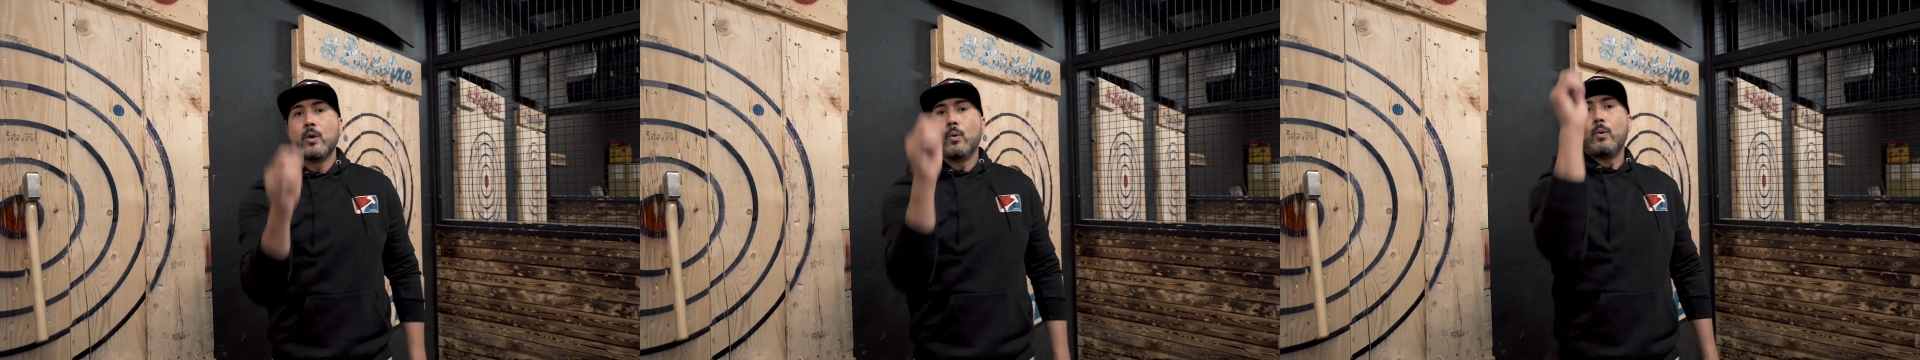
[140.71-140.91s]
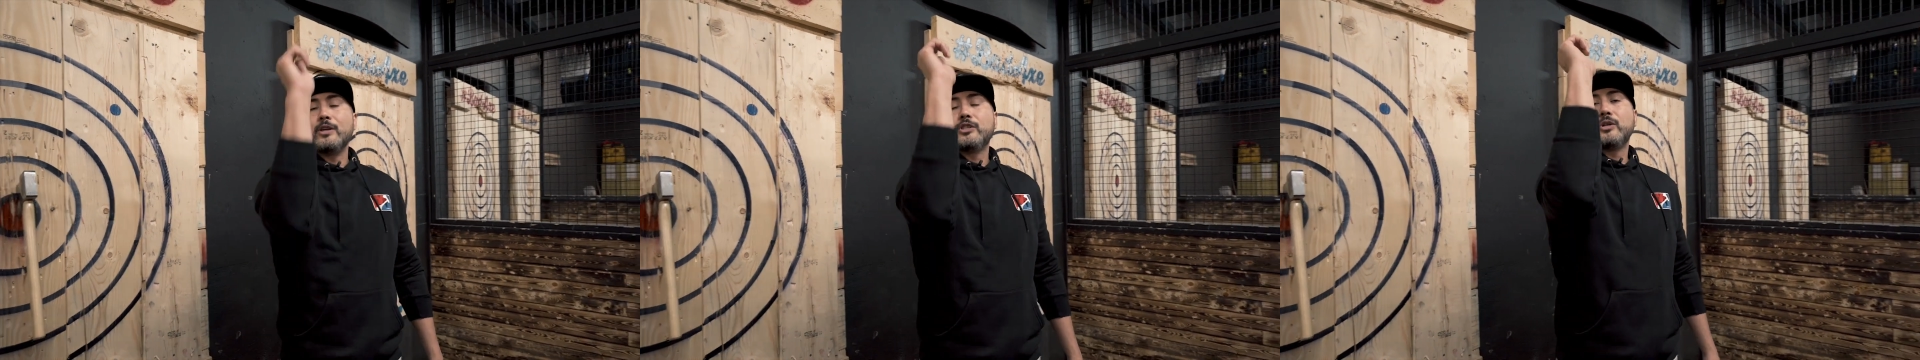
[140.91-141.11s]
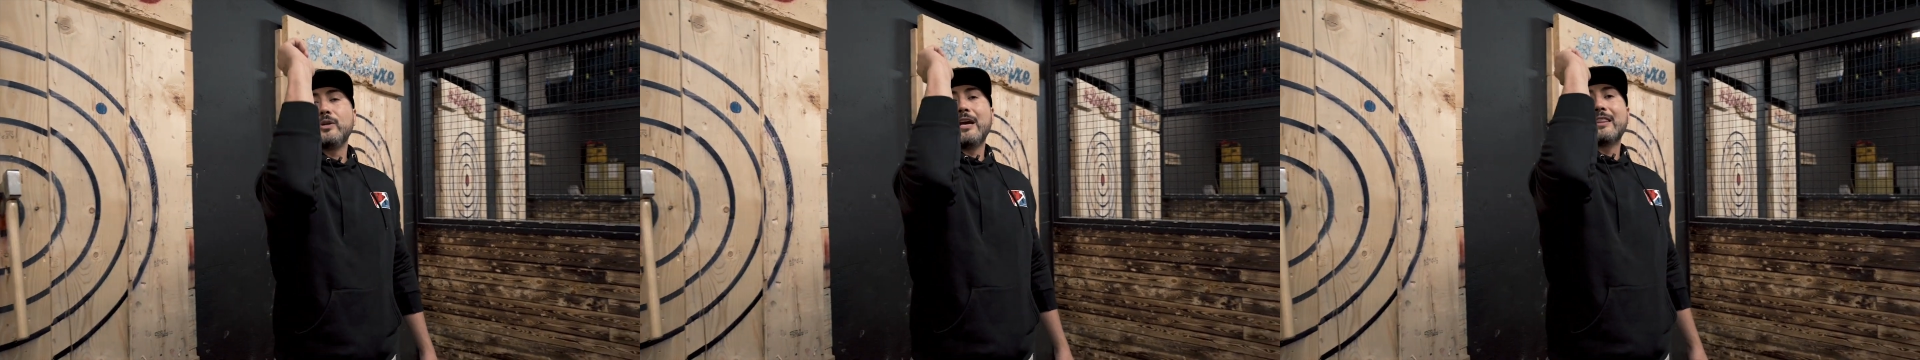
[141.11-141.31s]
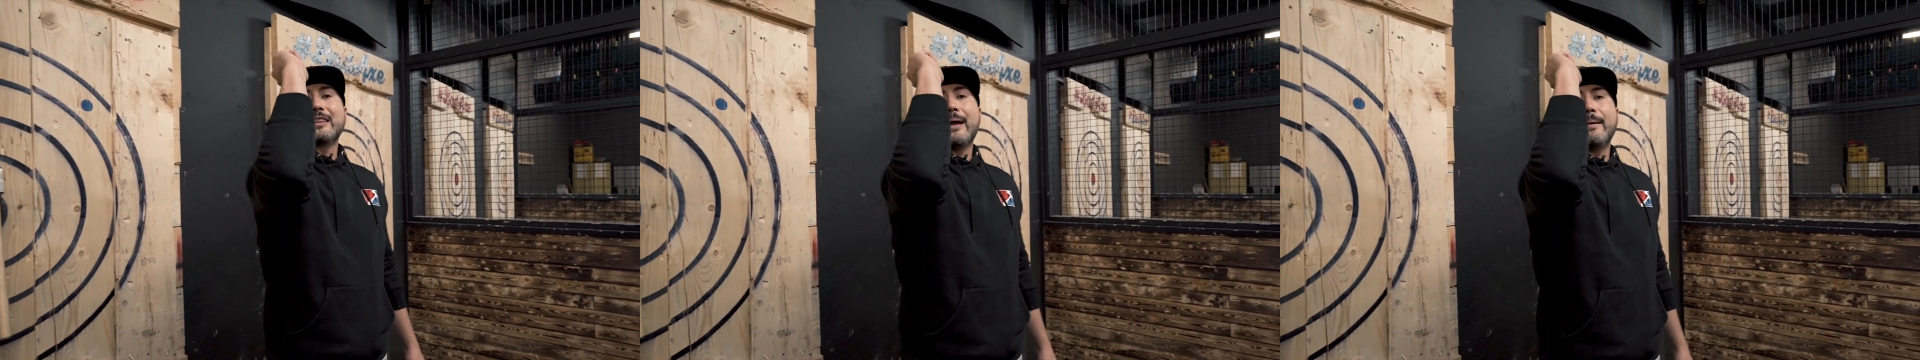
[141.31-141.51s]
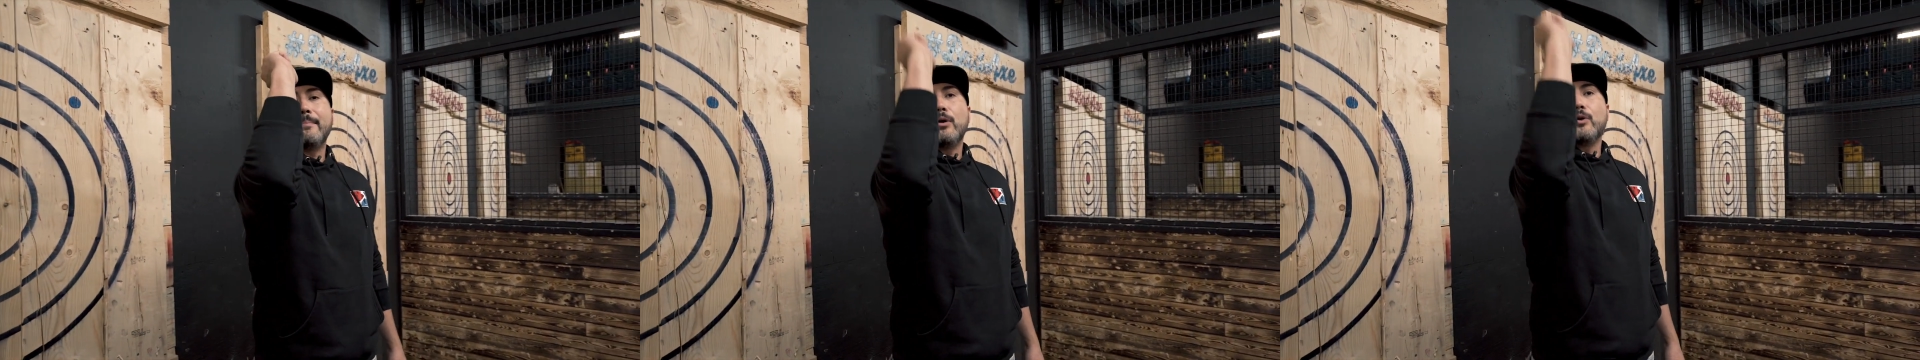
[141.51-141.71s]
Once you get
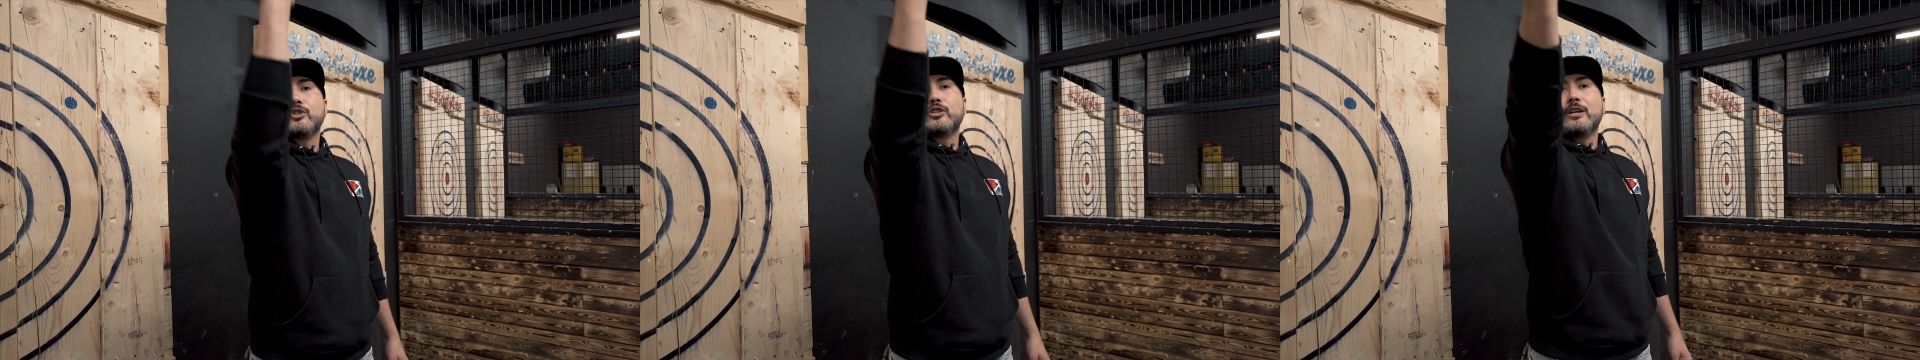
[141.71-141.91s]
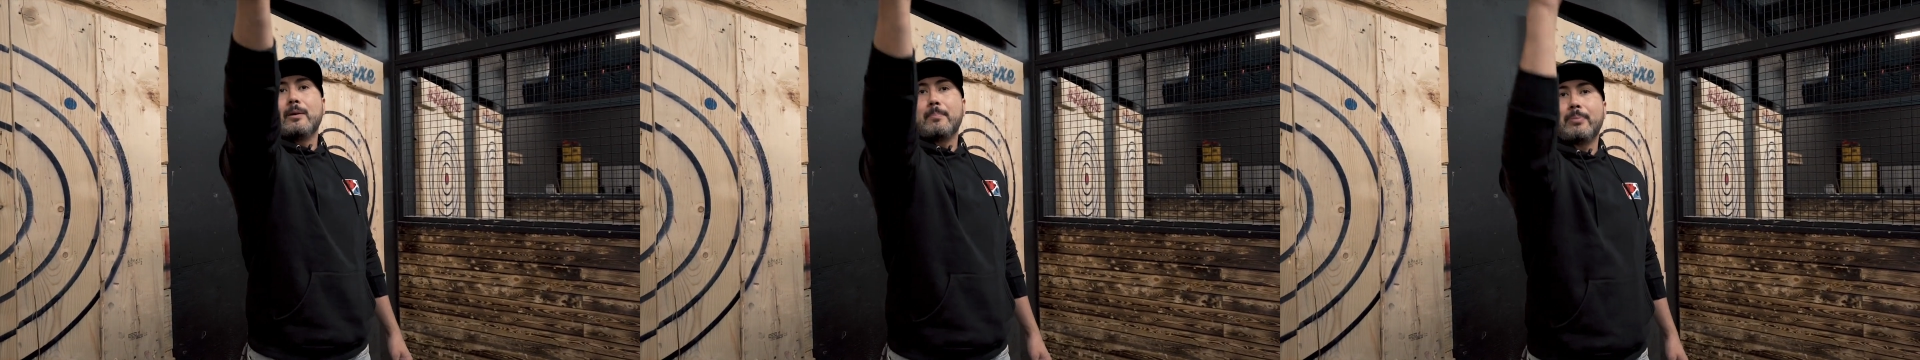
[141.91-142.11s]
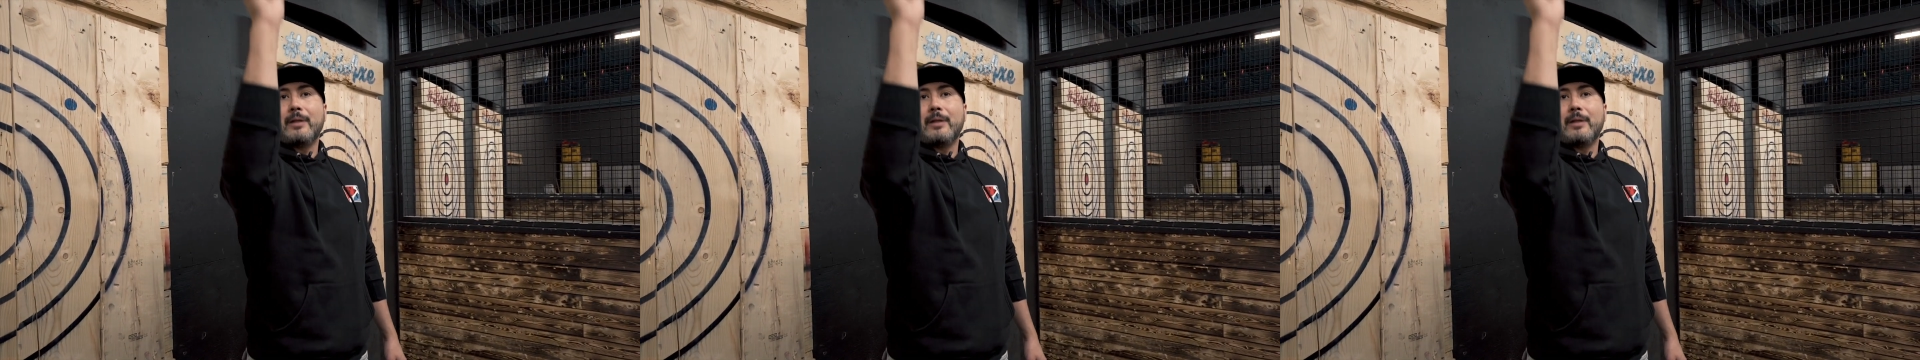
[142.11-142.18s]
that motion in